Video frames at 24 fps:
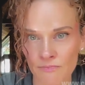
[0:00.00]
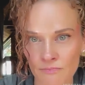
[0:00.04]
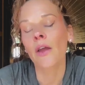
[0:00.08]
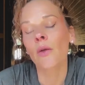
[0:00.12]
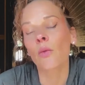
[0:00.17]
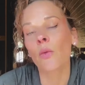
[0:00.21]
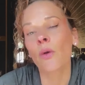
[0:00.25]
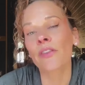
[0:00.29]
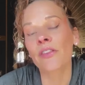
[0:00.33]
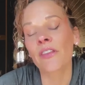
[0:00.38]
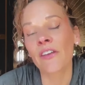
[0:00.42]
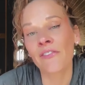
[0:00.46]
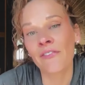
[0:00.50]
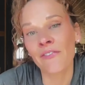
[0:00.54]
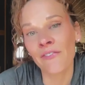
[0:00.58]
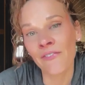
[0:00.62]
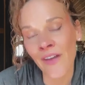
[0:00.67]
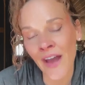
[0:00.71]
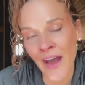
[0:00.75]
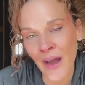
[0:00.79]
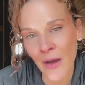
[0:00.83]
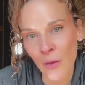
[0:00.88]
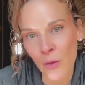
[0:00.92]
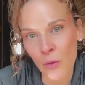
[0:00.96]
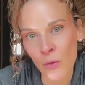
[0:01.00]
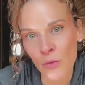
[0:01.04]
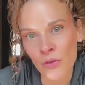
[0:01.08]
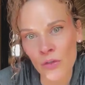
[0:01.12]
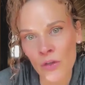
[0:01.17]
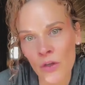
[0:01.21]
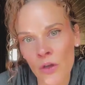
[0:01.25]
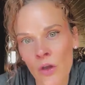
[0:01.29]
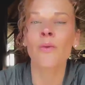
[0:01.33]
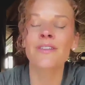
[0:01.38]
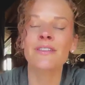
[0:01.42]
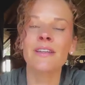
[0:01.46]
And what they found
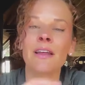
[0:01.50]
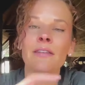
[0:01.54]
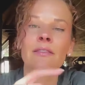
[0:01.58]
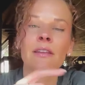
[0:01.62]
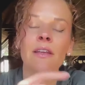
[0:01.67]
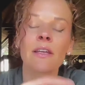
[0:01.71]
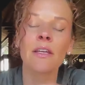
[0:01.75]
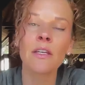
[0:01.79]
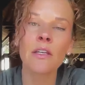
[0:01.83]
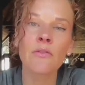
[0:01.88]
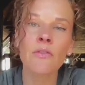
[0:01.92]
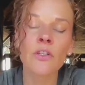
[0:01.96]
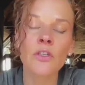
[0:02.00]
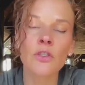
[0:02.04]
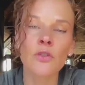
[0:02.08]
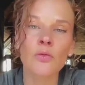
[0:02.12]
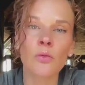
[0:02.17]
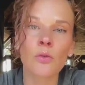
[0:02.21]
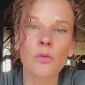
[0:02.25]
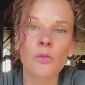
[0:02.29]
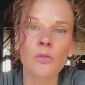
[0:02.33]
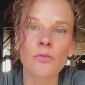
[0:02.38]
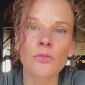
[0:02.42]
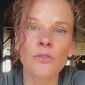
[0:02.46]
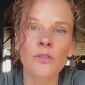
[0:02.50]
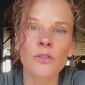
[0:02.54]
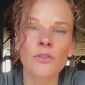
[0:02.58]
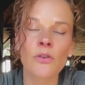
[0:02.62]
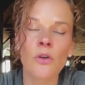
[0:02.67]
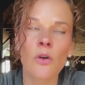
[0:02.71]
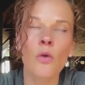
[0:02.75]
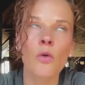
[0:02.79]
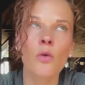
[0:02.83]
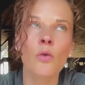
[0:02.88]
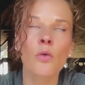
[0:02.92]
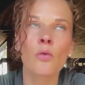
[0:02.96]
was that the individuals
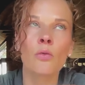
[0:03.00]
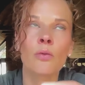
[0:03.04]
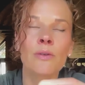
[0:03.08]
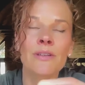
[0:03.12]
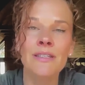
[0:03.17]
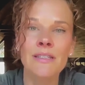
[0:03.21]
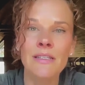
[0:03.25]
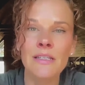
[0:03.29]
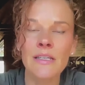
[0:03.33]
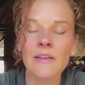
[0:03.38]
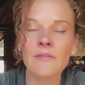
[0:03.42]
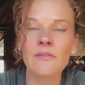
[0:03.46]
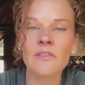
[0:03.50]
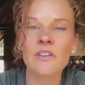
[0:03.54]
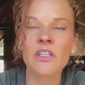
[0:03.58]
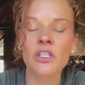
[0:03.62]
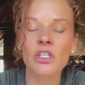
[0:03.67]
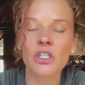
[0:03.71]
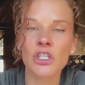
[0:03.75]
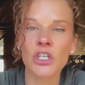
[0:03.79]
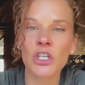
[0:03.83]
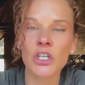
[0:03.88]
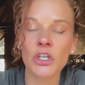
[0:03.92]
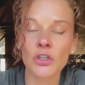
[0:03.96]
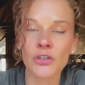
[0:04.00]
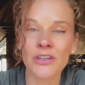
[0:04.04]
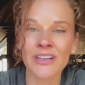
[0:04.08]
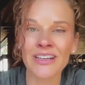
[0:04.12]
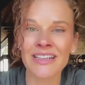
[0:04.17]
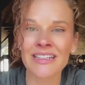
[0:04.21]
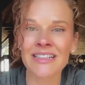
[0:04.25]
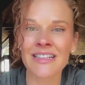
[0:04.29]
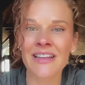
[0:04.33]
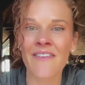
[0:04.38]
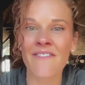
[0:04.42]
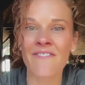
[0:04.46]
who received the
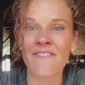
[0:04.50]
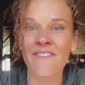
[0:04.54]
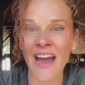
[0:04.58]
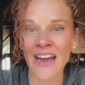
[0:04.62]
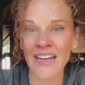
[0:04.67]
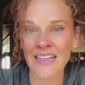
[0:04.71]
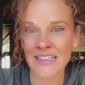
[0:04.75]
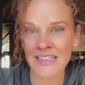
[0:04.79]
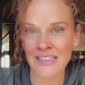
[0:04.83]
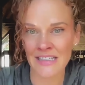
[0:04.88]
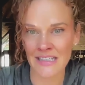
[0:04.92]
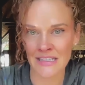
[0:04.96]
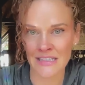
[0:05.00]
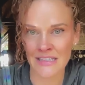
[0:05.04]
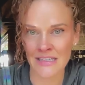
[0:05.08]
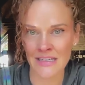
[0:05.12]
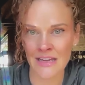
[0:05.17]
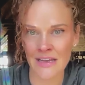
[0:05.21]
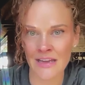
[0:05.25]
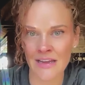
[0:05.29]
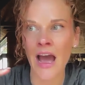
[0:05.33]
Shingrix vaccine